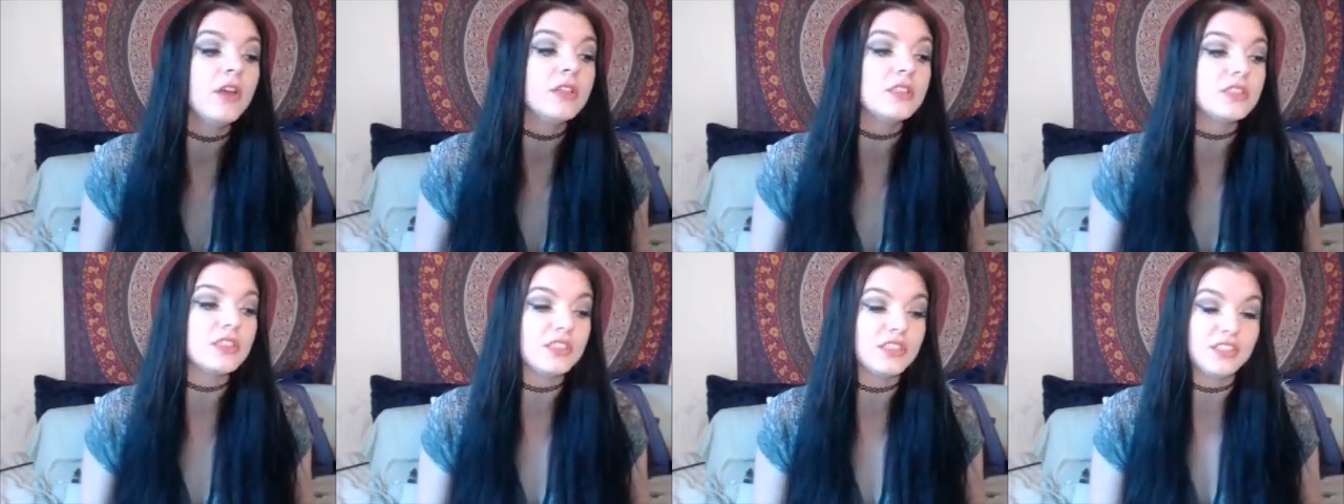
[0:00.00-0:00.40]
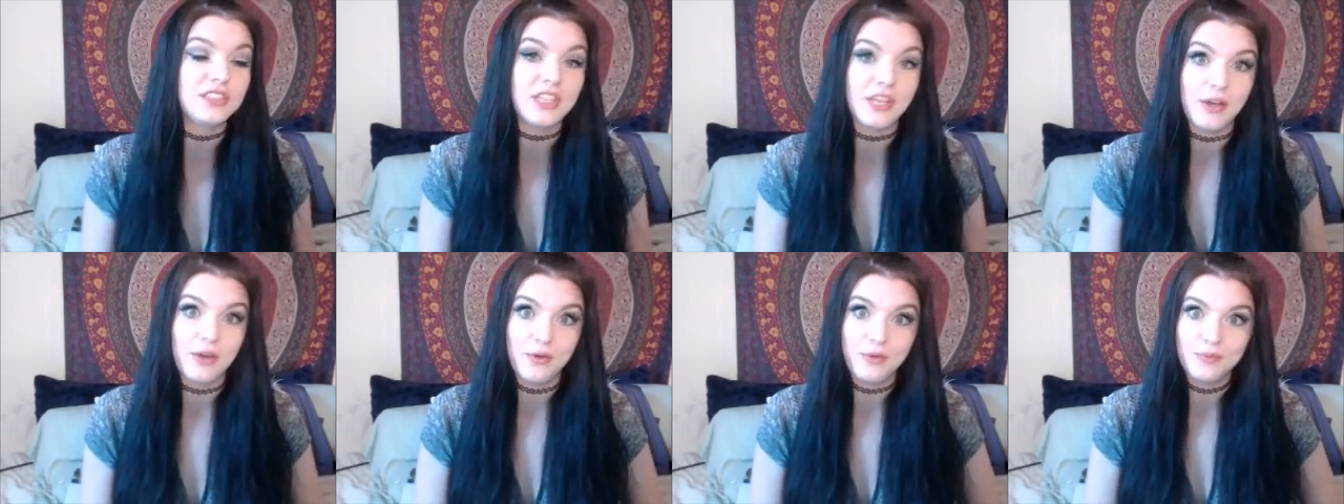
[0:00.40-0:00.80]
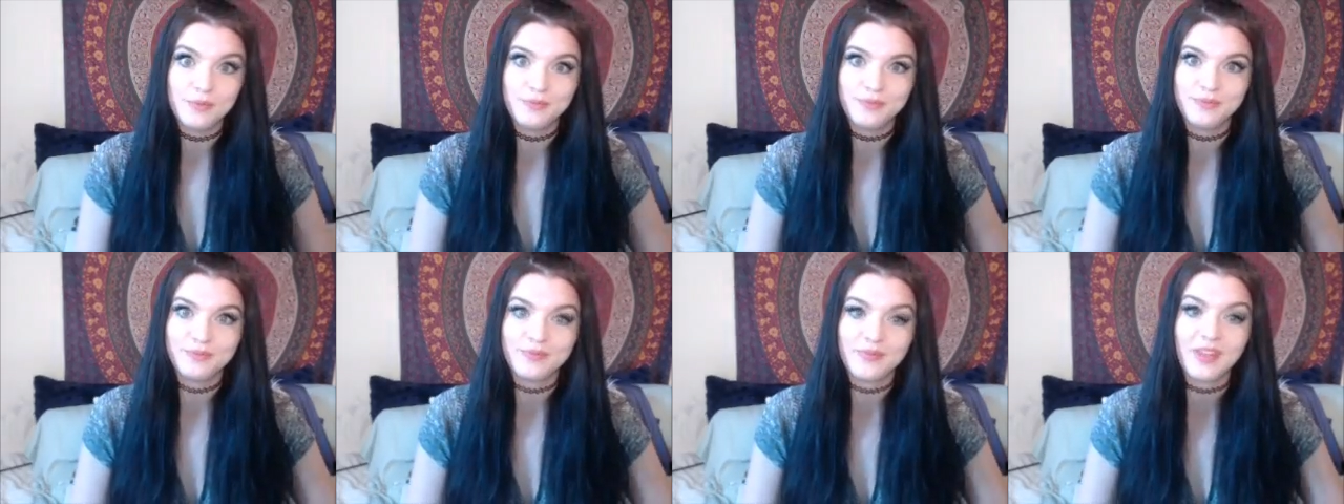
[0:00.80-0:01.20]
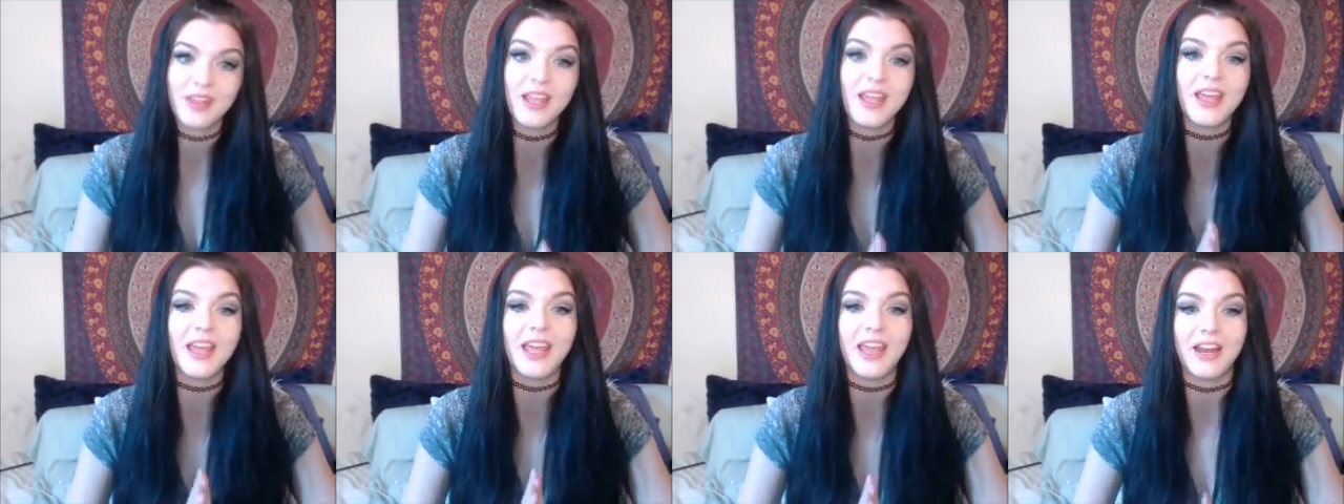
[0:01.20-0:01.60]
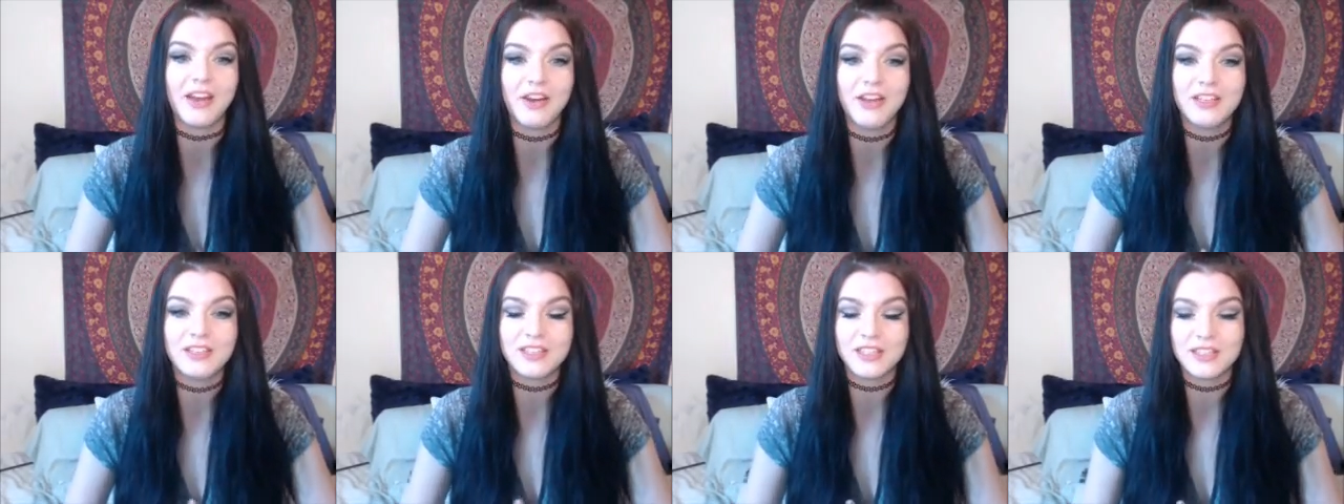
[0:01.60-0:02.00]
So,
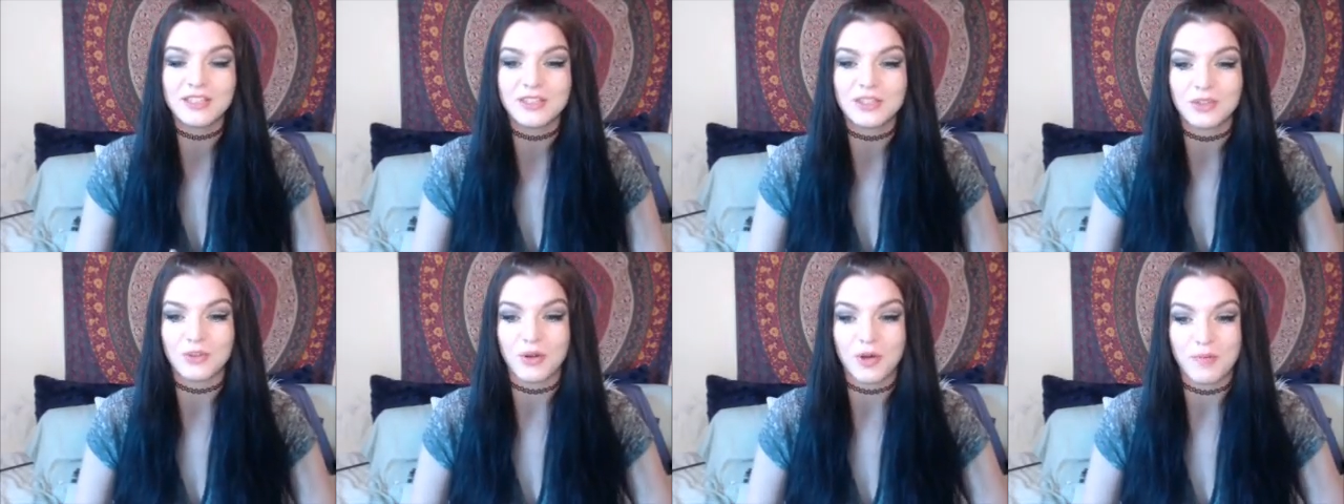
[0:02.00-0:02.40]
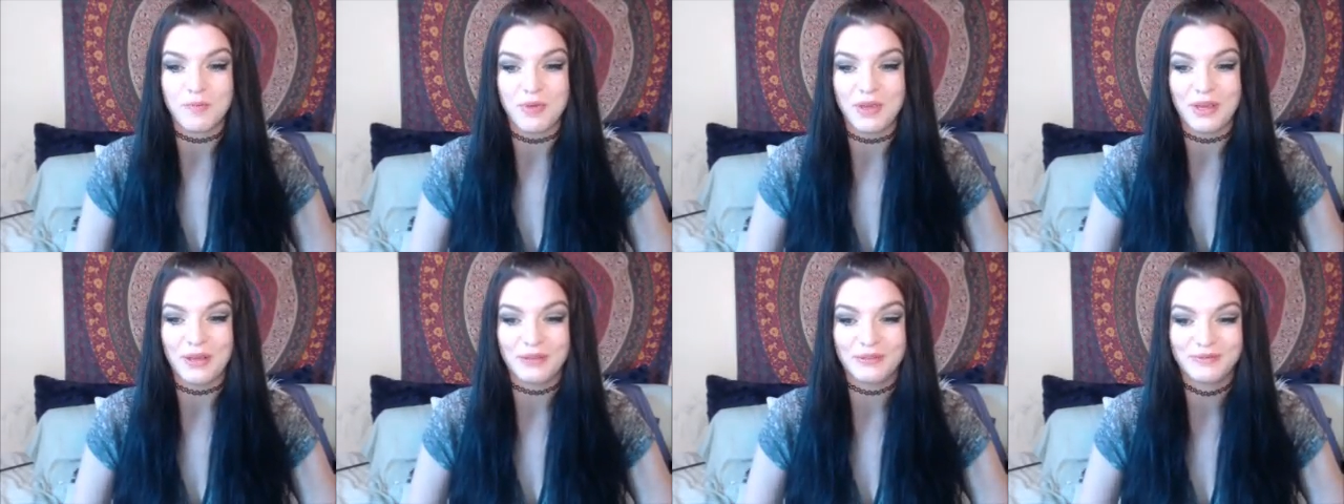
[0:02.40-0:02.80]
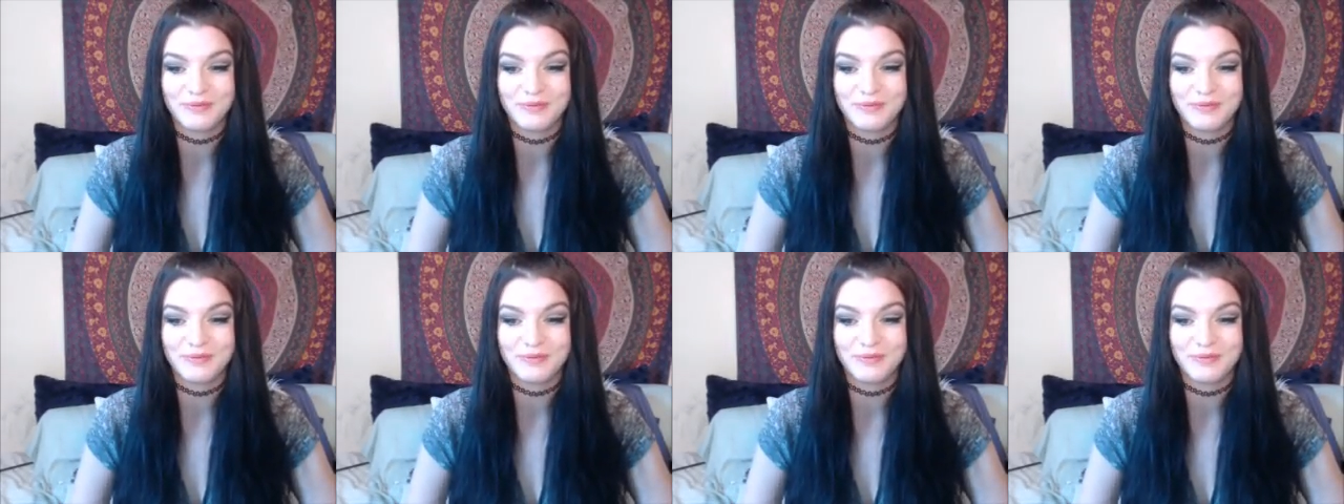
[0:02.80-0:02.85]
Aries and Scorpio.